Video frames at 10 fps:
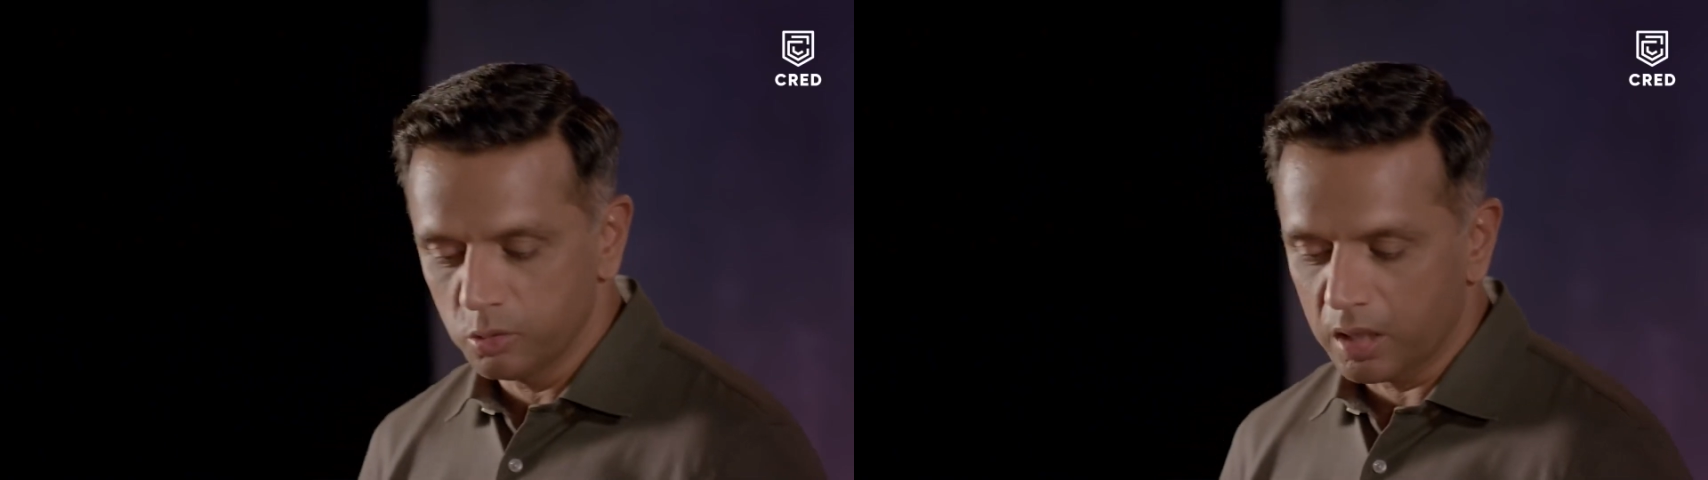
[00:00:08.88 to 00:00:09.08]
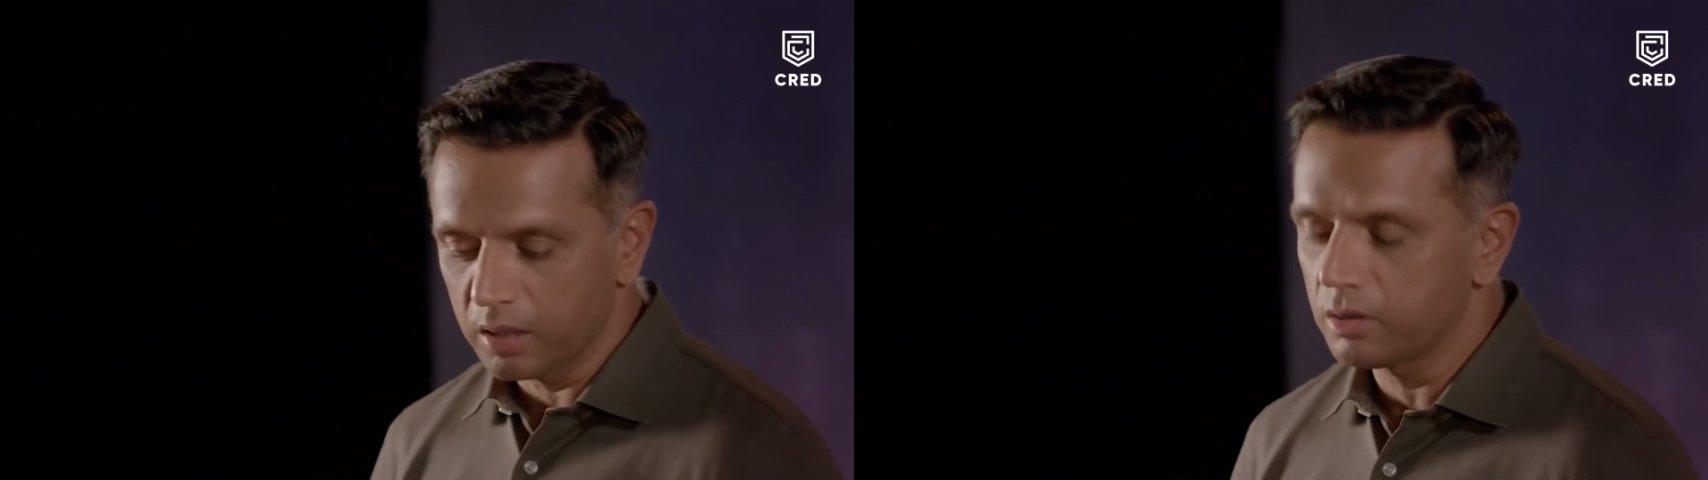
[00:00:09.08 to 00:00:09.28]

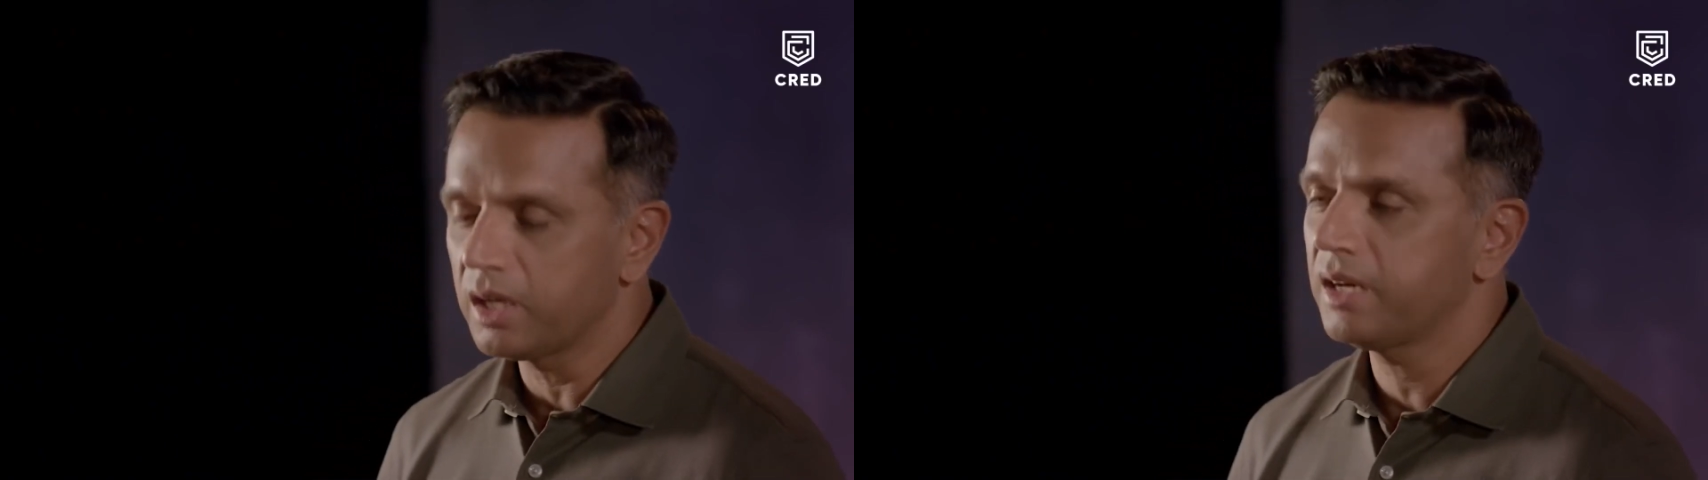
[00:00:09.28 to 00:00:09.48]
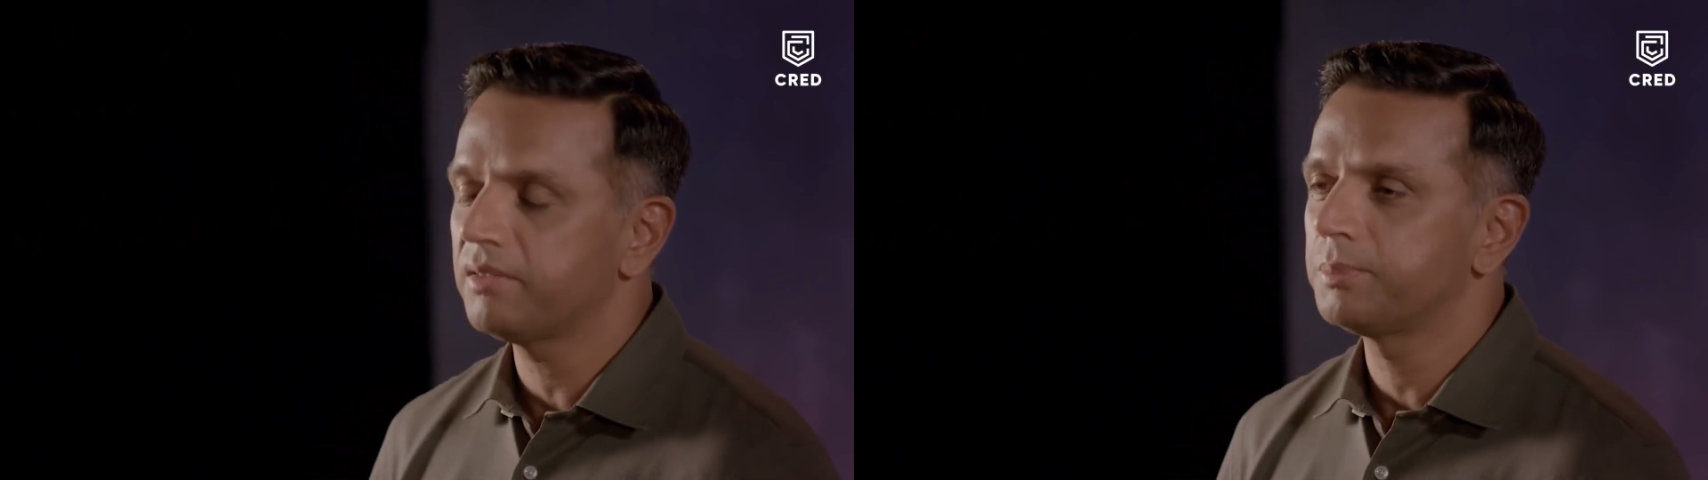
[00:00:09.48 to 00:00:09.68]
you are going
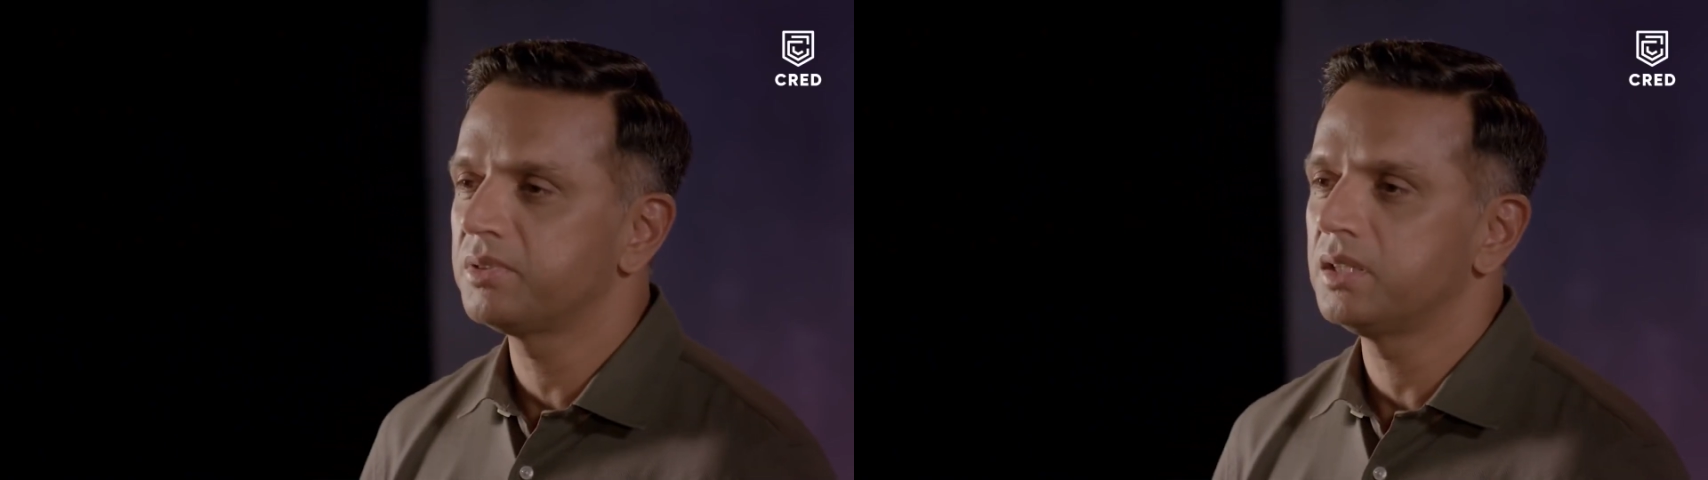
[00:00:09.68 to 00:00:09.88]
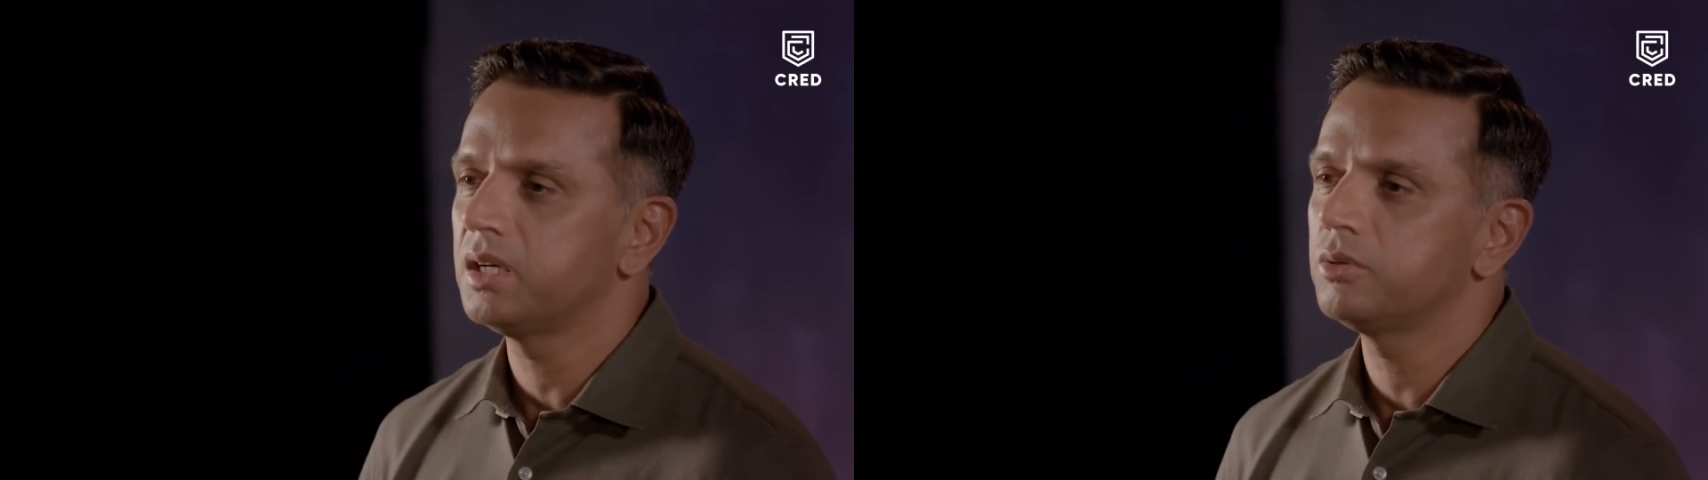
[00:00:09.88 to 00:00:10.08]
to have
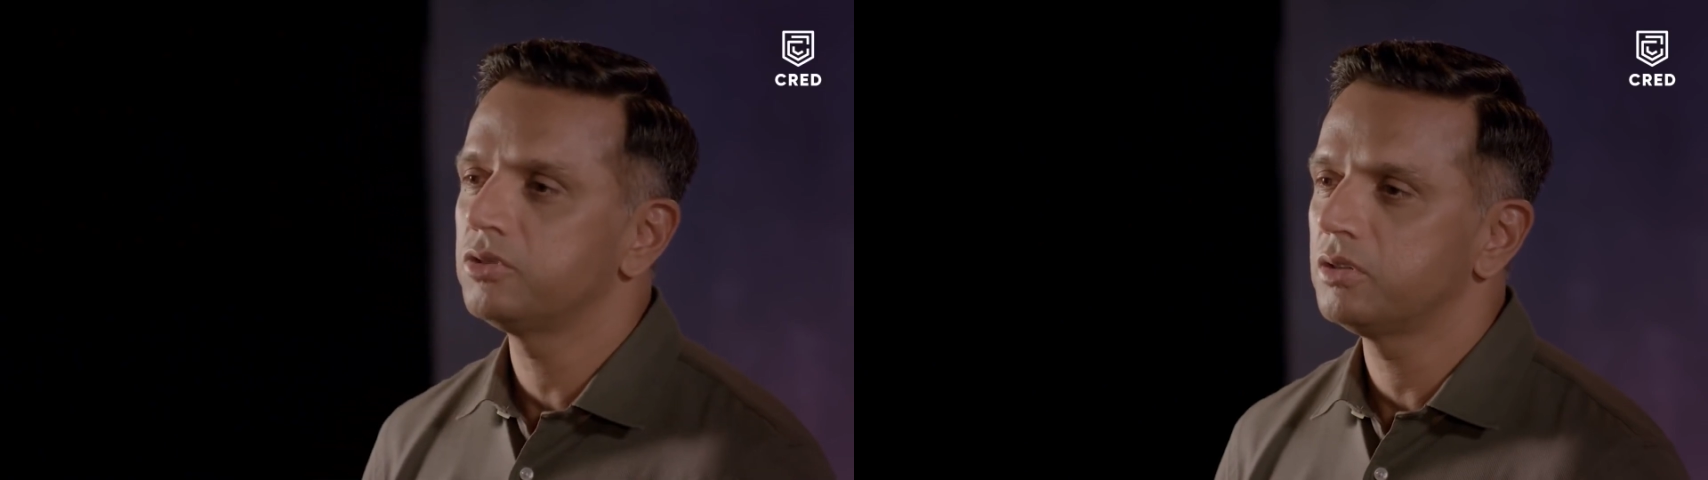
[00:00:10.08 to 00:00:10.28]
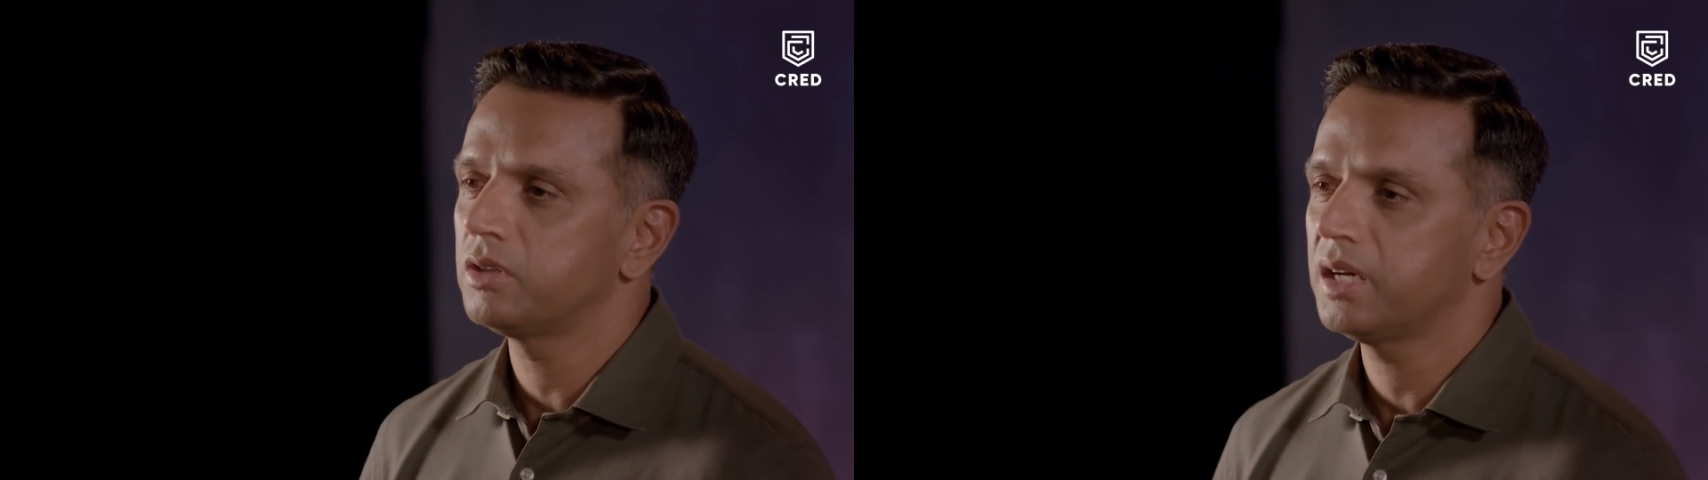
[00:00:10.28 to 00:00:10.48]
ups and
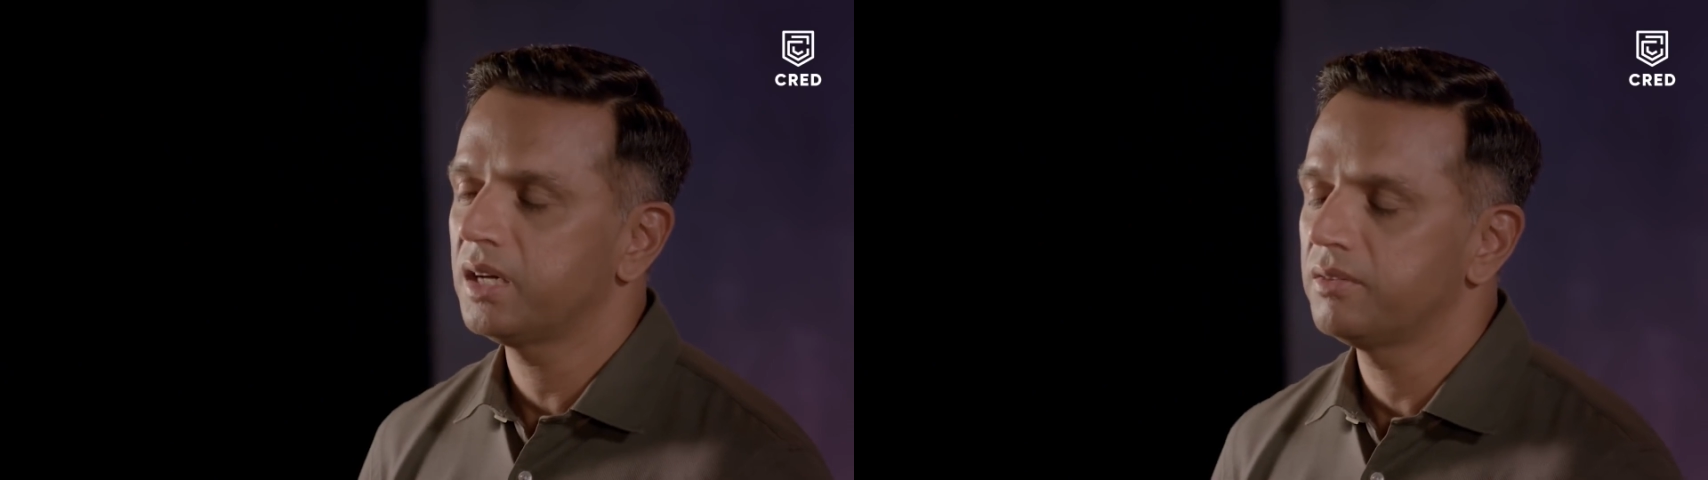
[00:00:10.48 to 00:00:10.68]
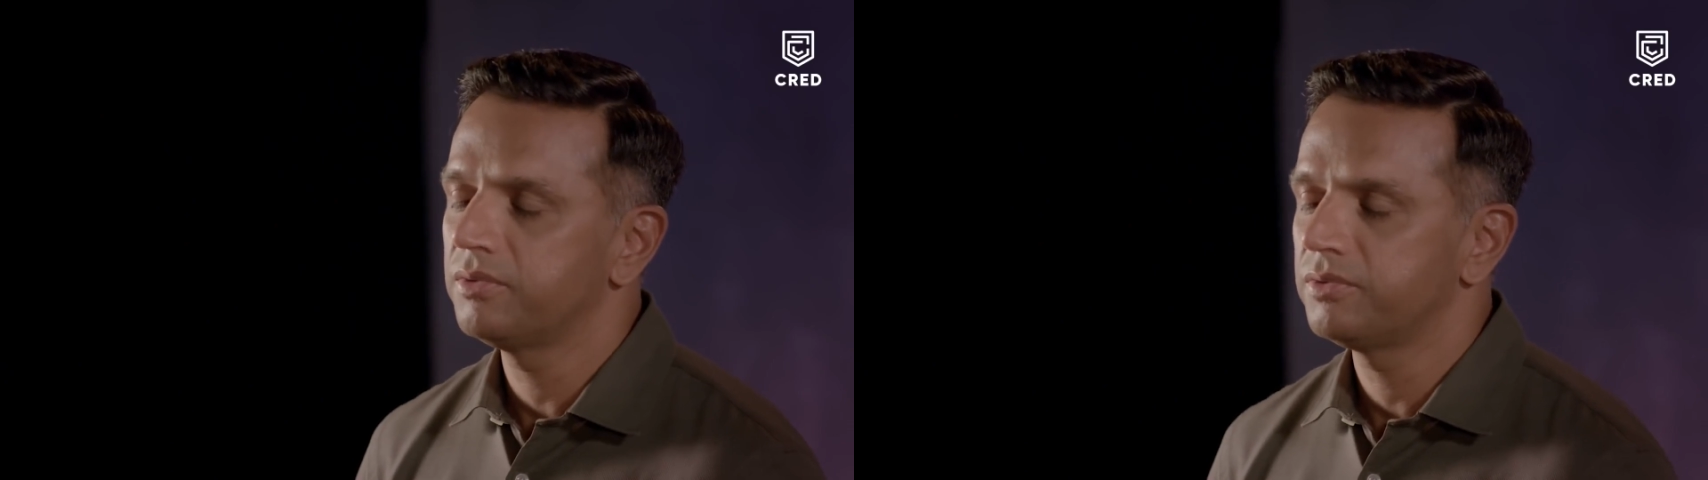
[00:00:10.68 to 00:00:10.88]
downs. You're going to have,